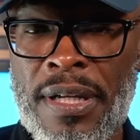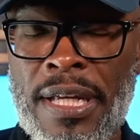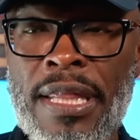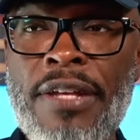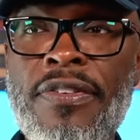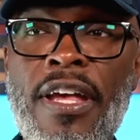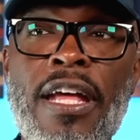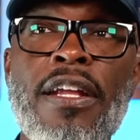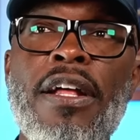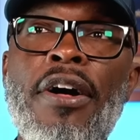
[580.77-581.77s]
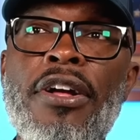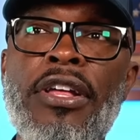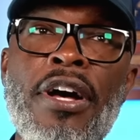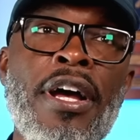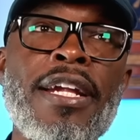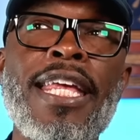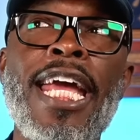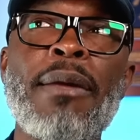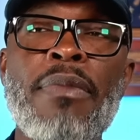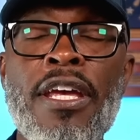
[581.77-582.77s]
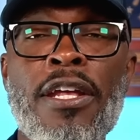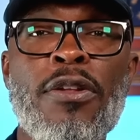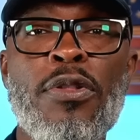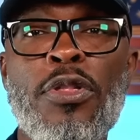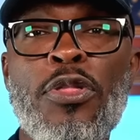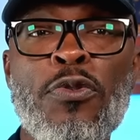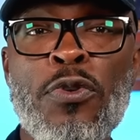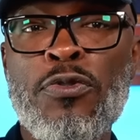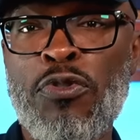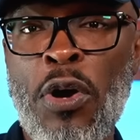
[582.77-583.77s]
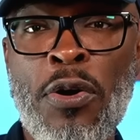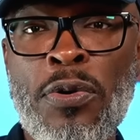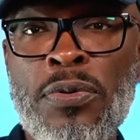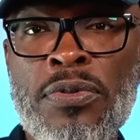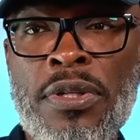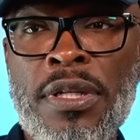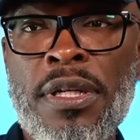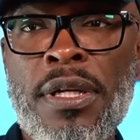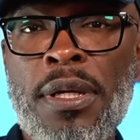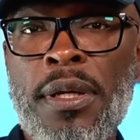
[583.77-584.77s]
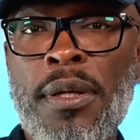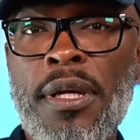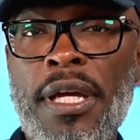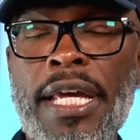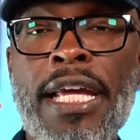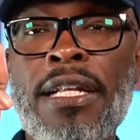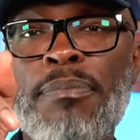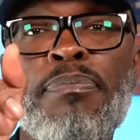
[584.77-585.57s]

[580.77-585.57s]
They said a gun came in through a drone May